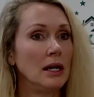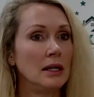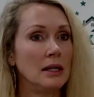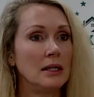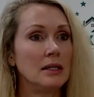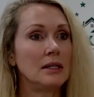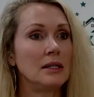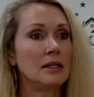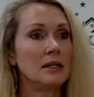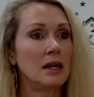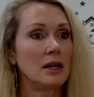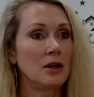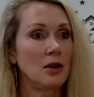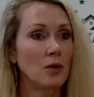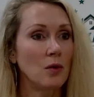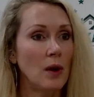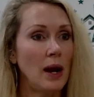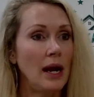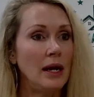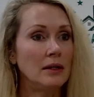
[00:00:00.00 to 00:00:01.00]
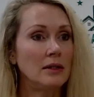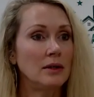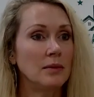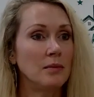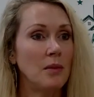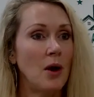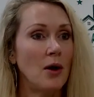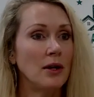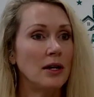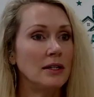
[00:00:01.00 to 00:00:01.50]
this is a great
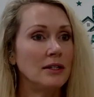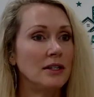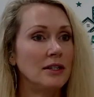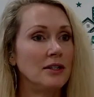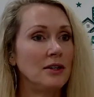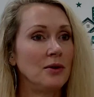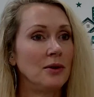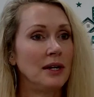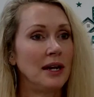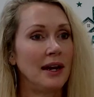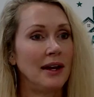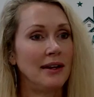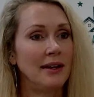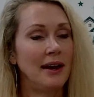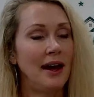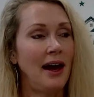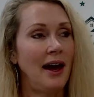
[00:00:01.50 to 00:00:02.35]
market to do it in.